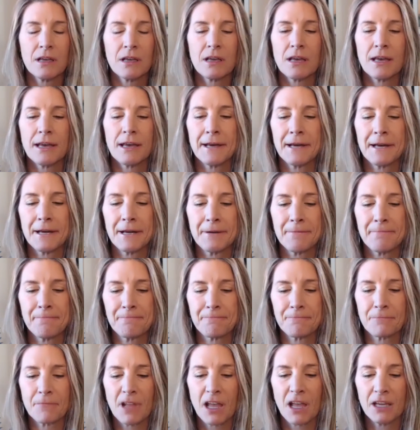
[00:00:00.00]

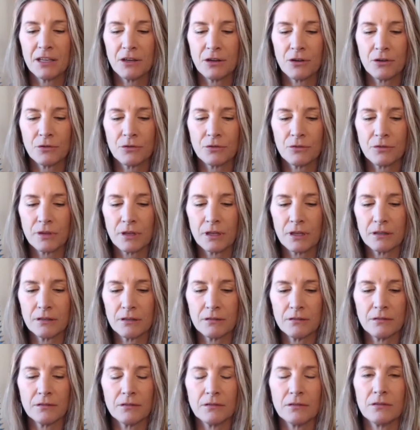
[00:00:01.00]
I know that
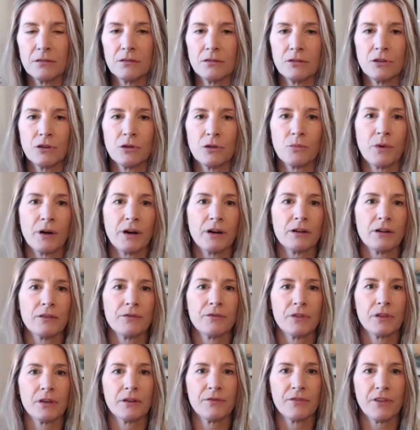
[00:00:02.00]
you're aware of
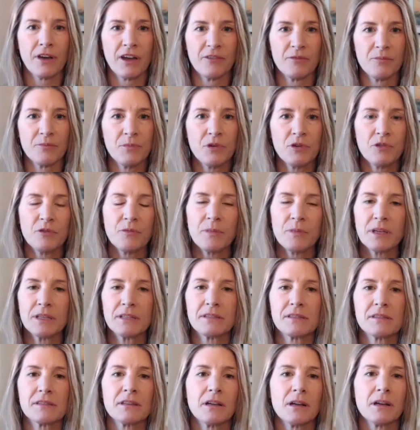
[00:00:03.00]
the 5
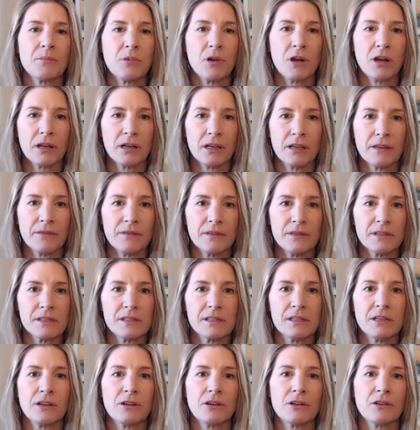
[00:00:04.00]
movements that I brought in this
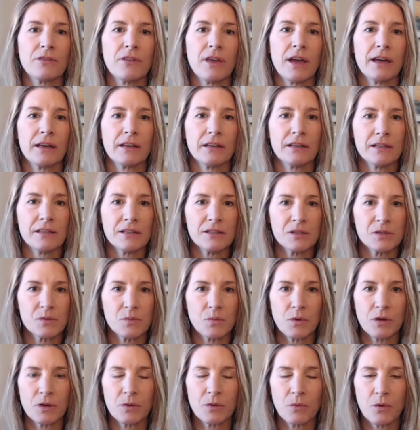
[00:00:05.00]
year. That is
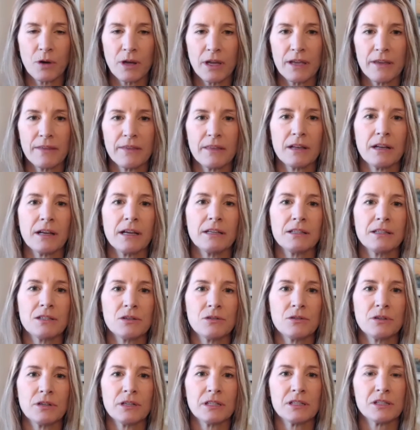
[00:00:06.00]
one way that I
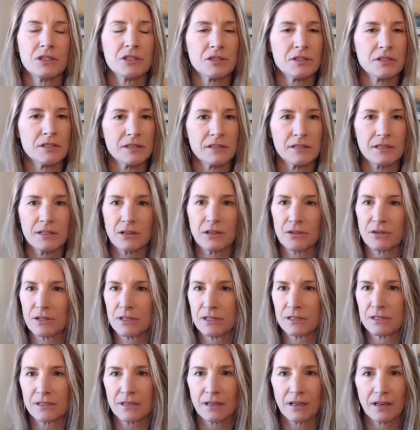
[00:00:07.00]
do it. It's just a
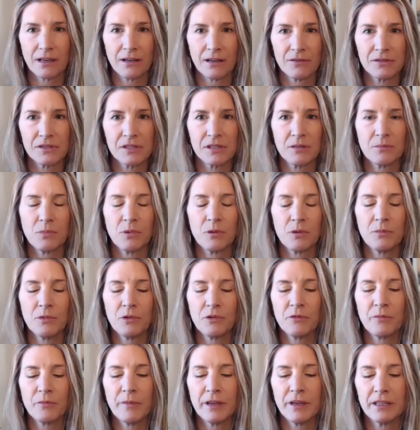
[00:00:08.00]
series of simple
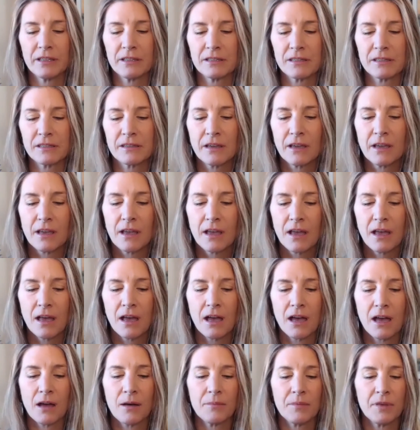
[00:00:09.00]
movements.
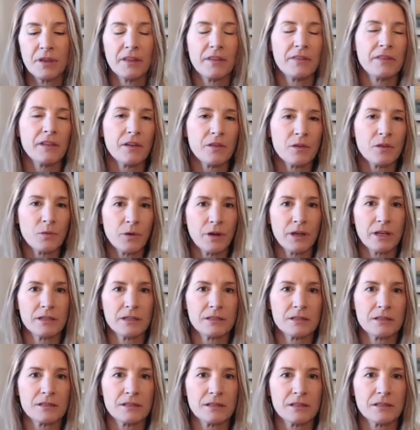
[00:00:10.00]
And then the other way
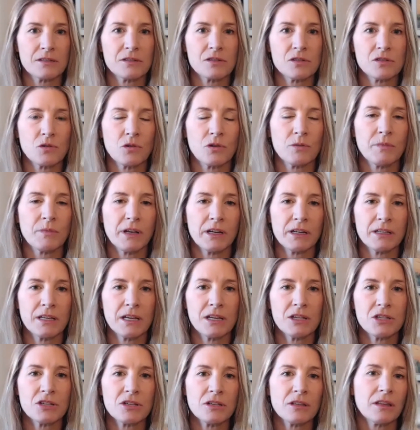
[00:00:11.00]
is this short
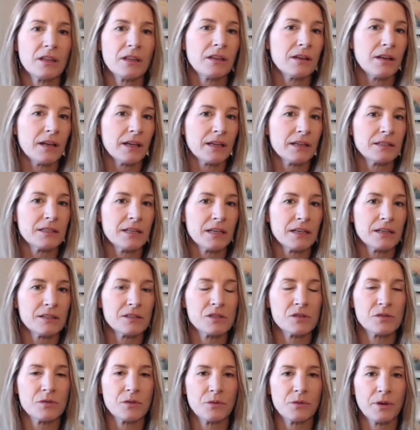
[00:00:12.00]
meditation that I can take us
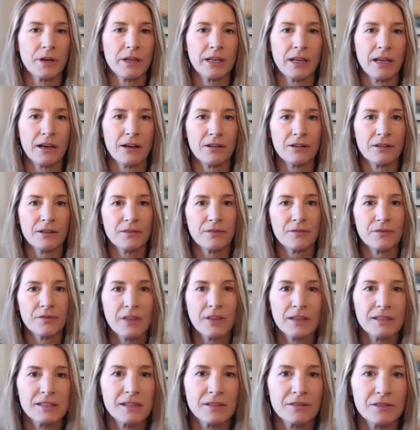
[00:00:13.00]
through right now.
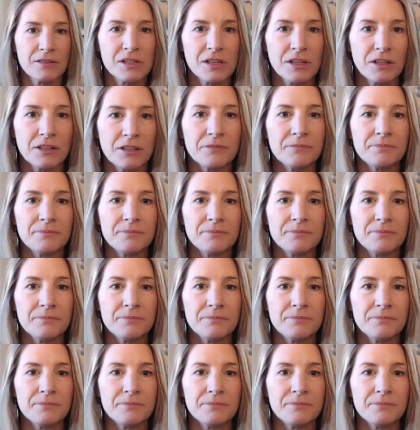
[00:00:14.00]
That sounds good.